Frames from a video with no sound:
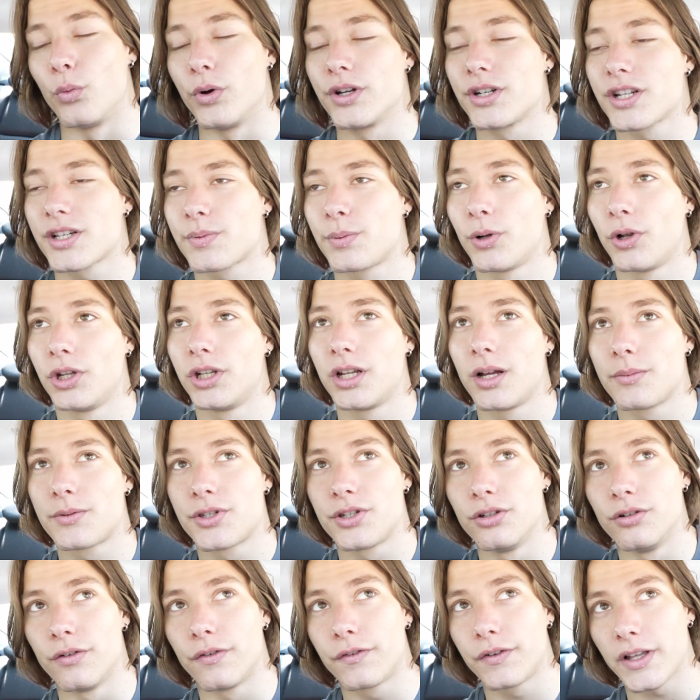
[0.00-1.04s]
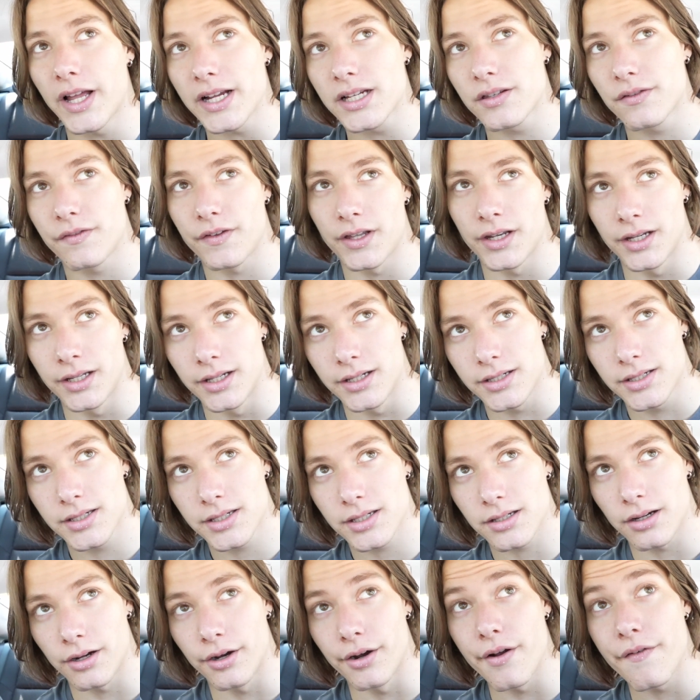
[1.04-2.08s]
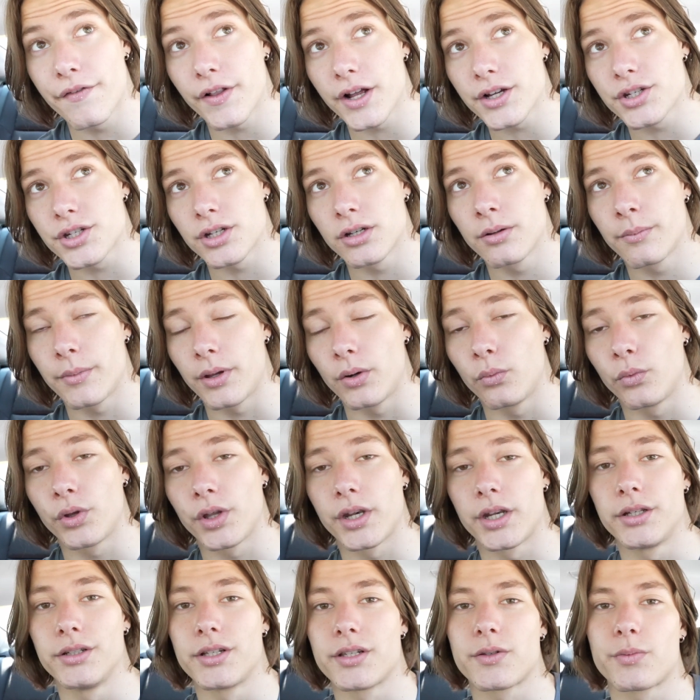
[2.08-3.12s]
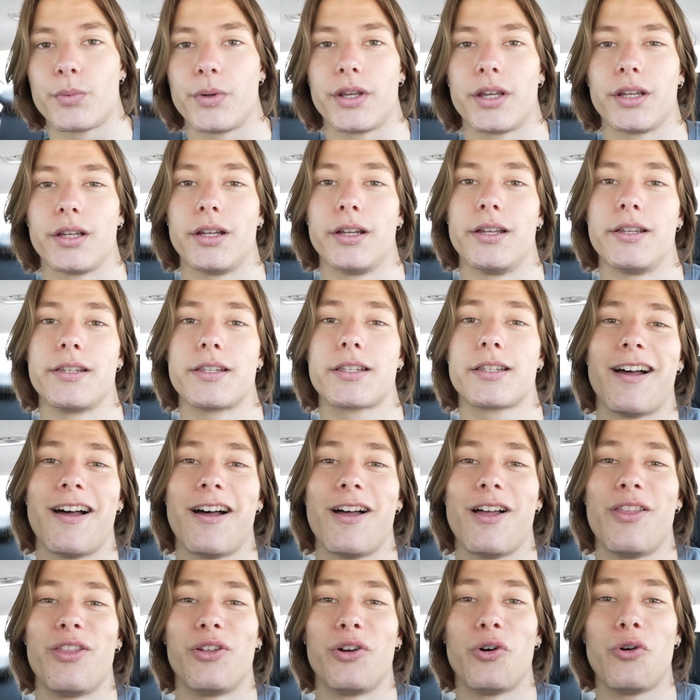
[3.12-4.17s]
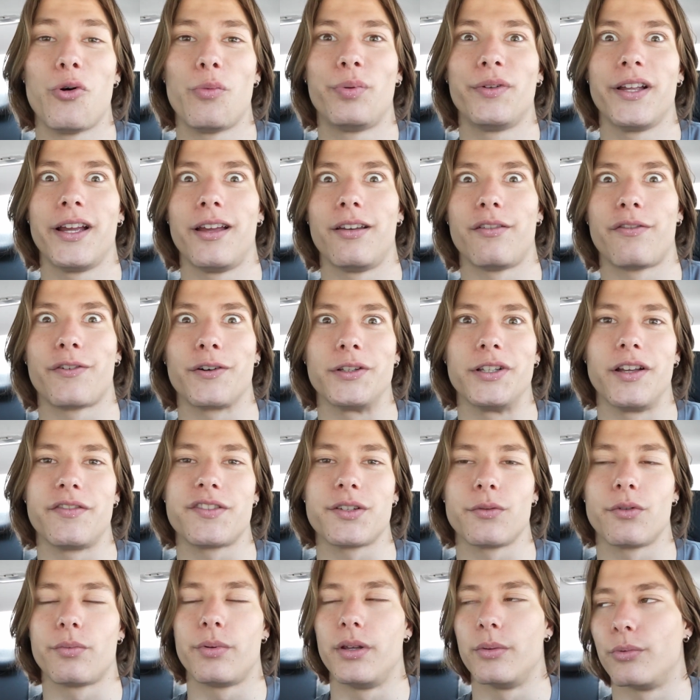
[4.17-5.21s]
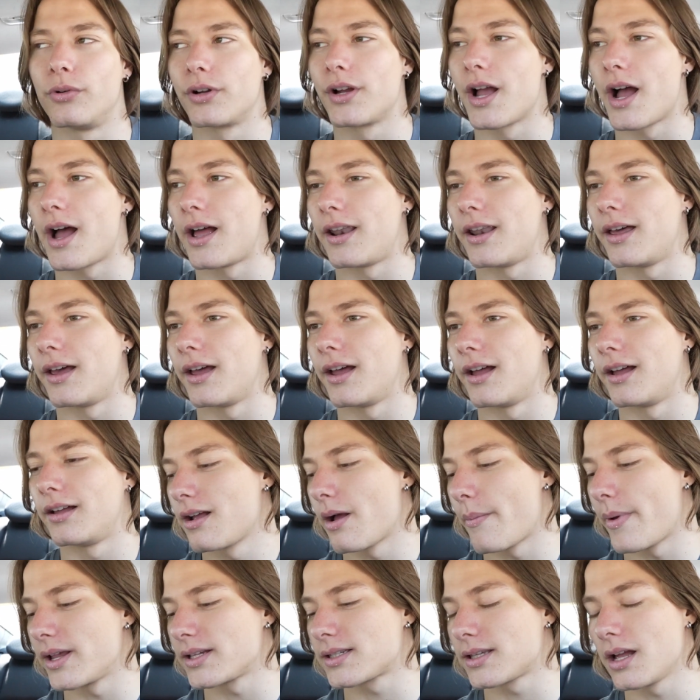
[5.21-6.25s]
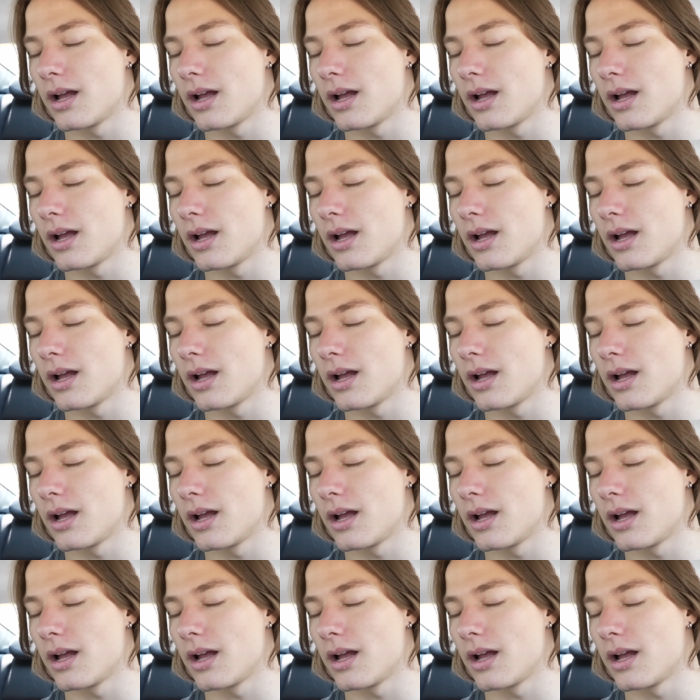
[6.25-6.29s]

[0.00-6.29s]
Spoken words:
We just pulled up to Flex Fitness or Flex Gym in Woodland Hills because the whole plan for lifting with people got messed